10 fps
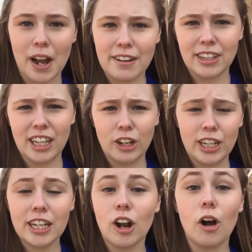arriving here,
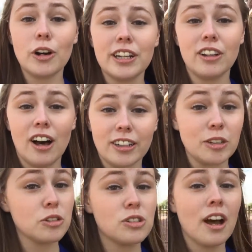he had already logged
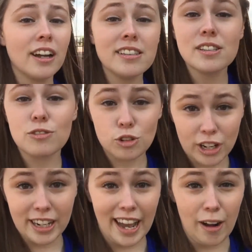tons of
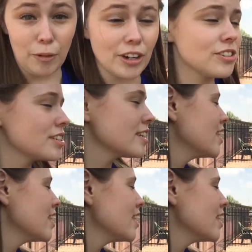train hours.